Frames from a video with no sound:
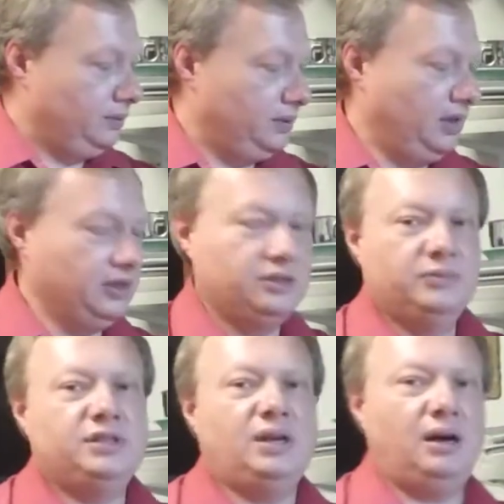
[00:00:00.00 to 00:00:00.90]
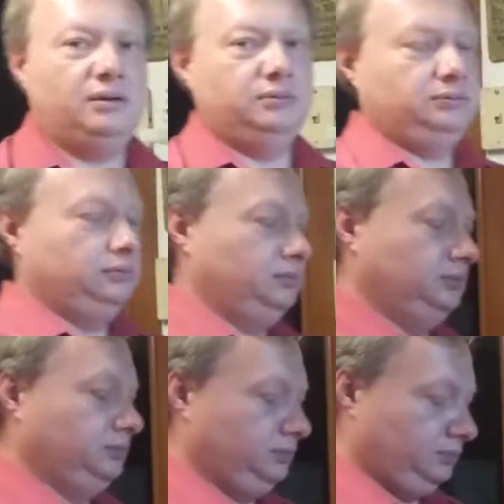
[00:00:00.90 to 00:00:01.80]
and some salt.
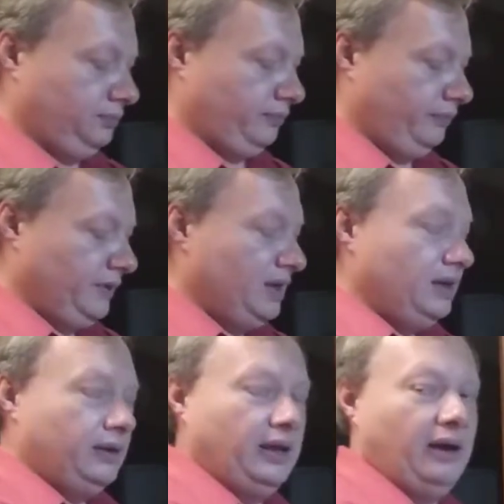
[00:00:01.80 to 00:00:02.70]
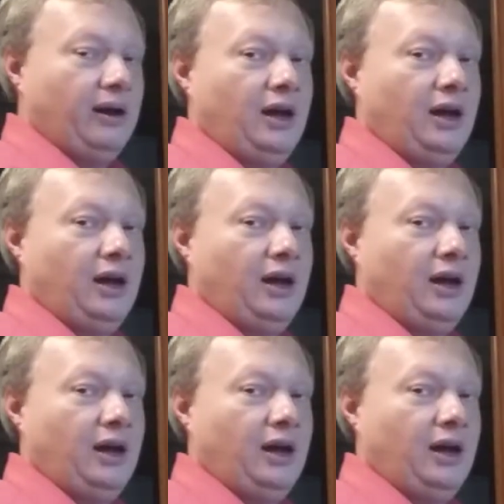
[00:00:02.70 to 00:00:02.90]
Now